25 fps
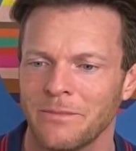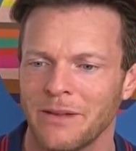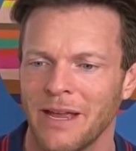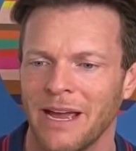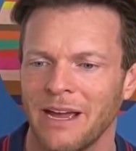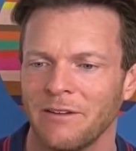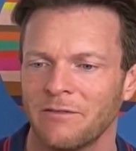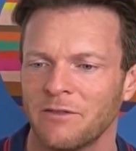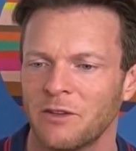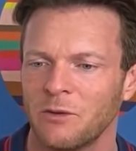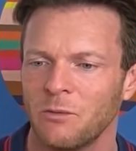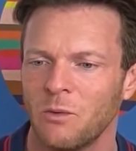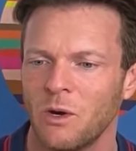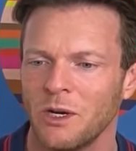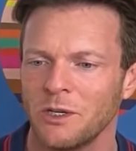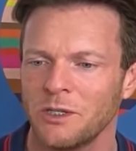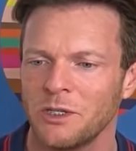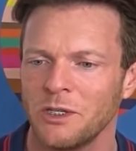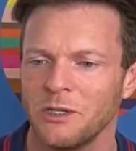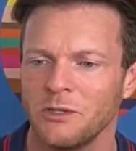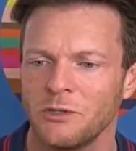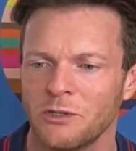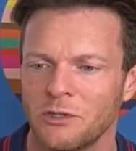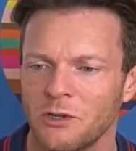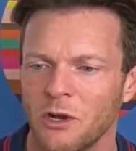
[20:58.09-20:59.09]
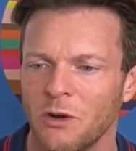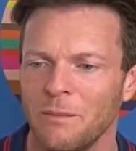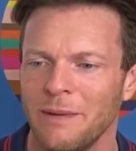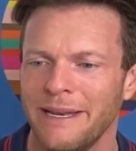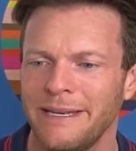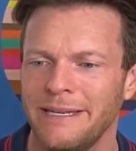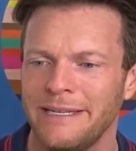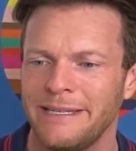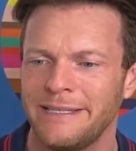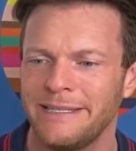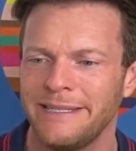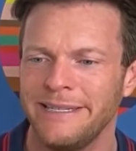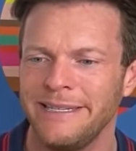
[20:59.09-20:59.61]
after watching so
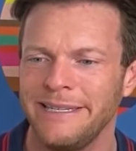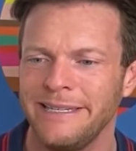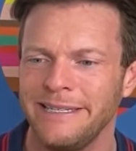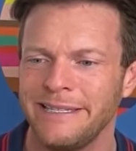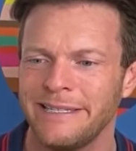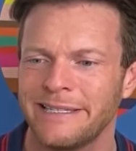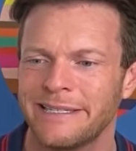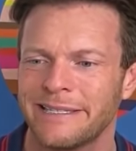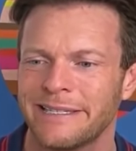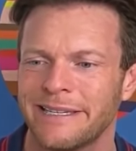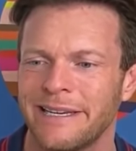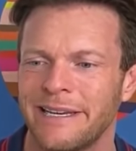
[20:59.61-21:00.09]
many scenes,